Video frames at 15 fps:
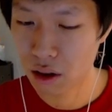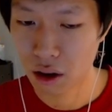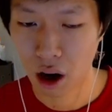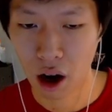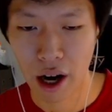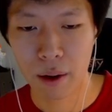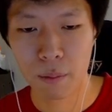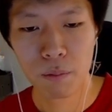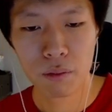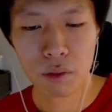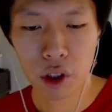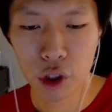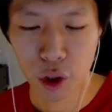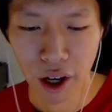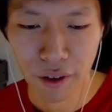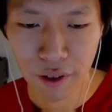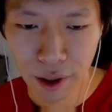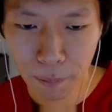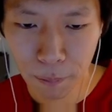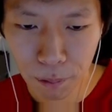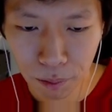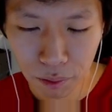Alright,
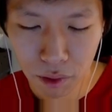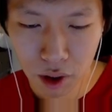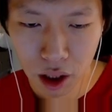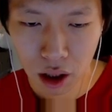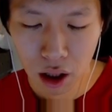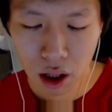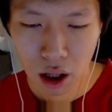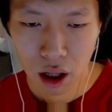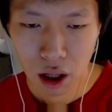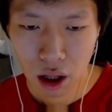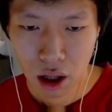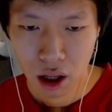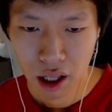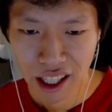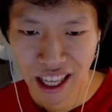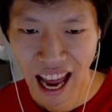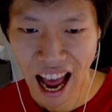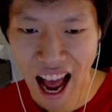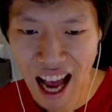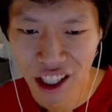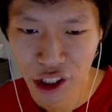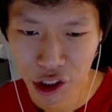Draven.
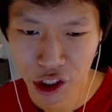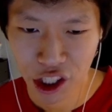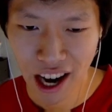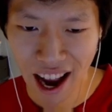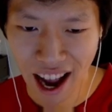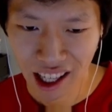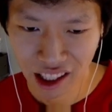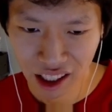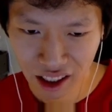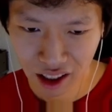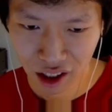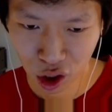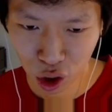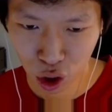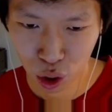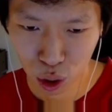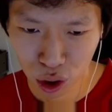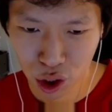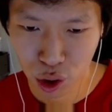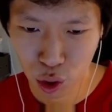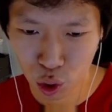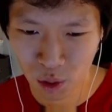Ash Jack. Hurl
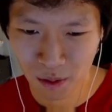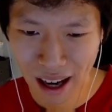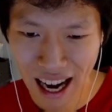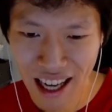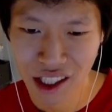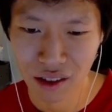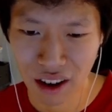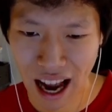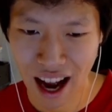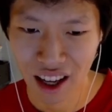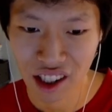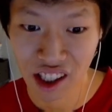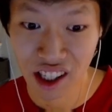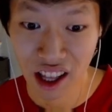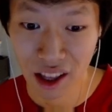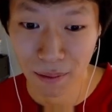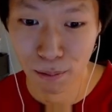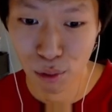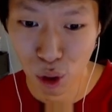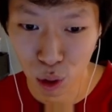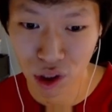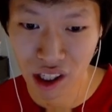2 massive axes at the
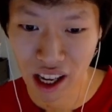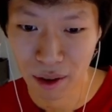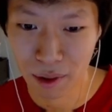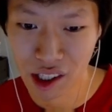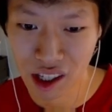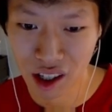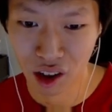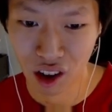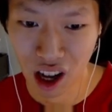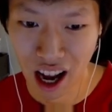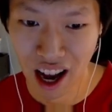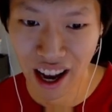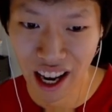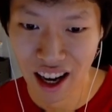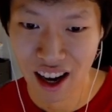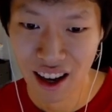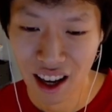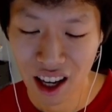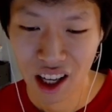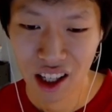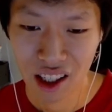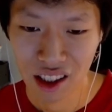most enemies in a line,
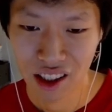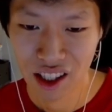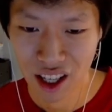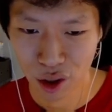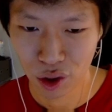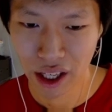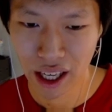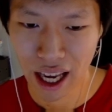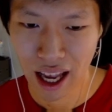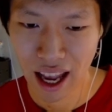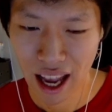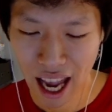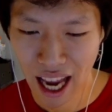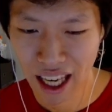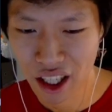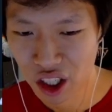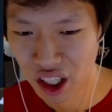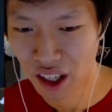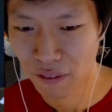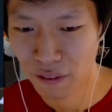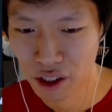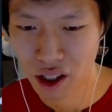dealing AD
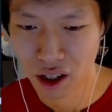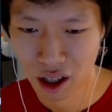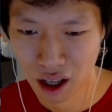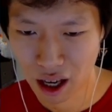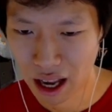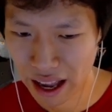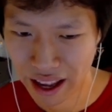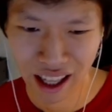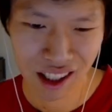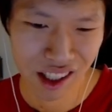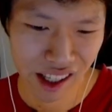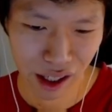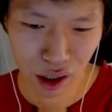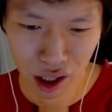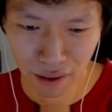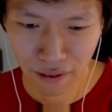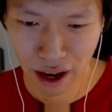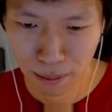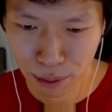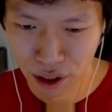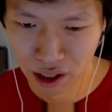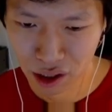and scales off
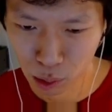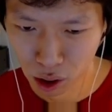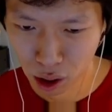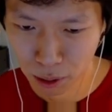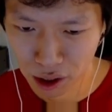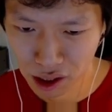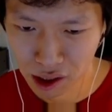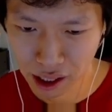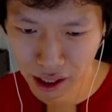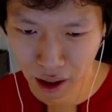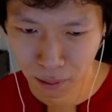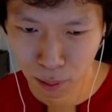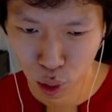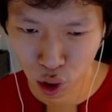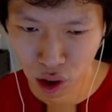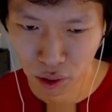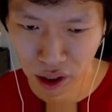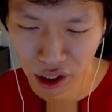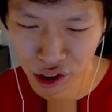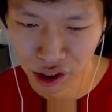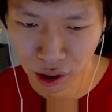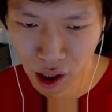AP as well, but it's like a poor
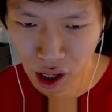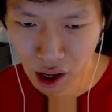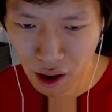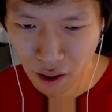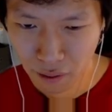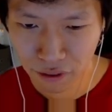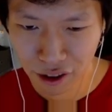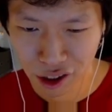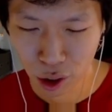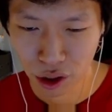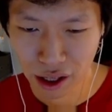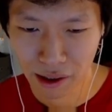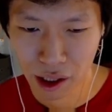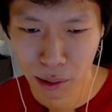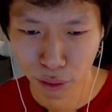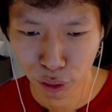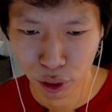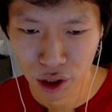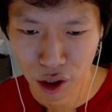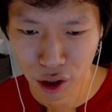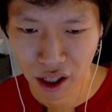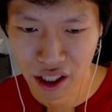ratio. Physical damage before
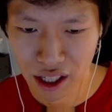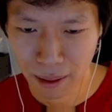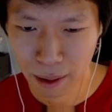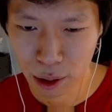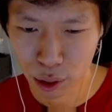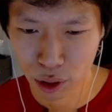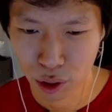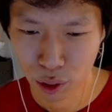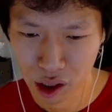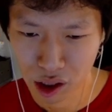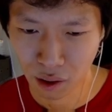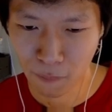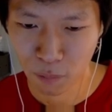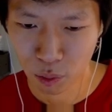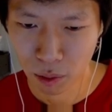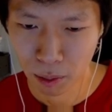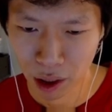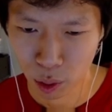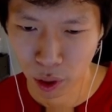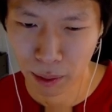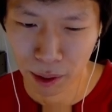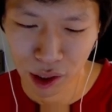returning, damage reduced by
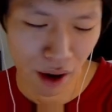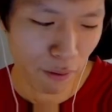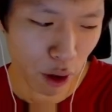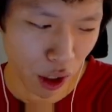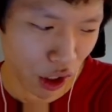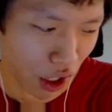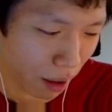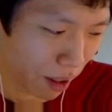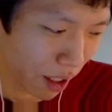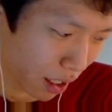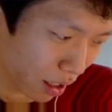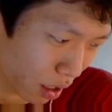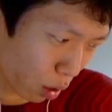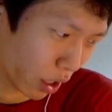20% for each enemy hit. So